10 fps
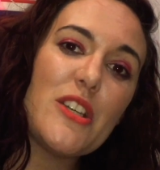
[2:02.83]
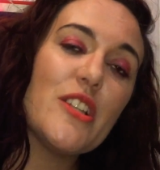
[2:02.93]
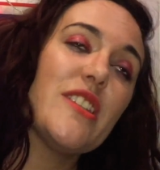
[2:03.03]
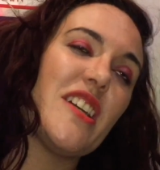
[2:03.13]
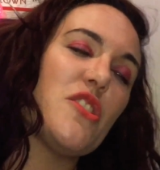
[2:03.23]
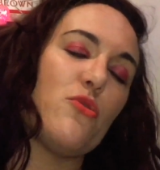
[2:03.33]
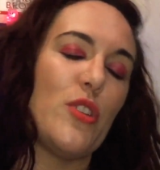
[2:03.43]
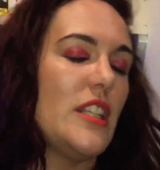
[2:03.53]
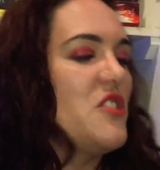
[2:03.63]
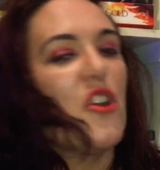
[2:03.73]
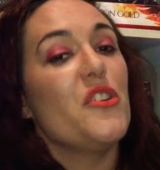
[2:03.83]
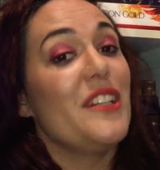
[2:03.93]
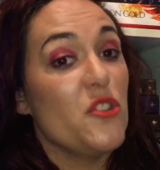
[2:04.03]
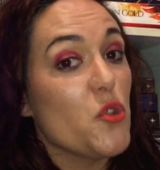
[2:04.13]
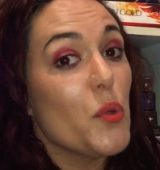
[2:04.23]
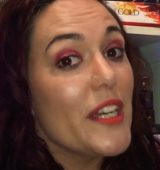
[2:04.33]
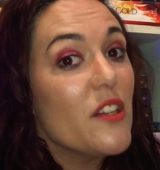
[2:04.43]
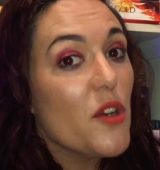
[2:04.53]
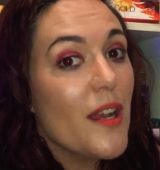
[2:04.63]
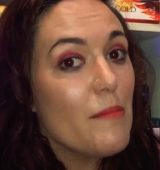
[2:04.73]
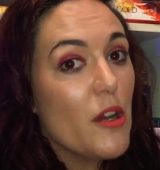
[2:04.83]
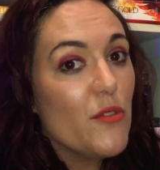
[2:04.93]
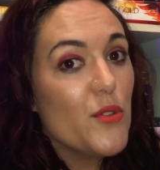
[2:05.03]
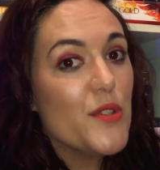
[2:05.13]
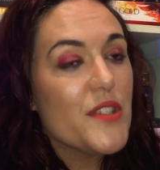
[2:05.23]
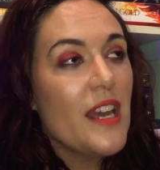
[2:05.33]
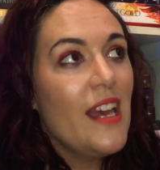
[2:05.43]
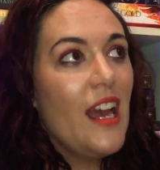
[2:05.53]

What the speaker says: because I just really don't enjoy crime novels.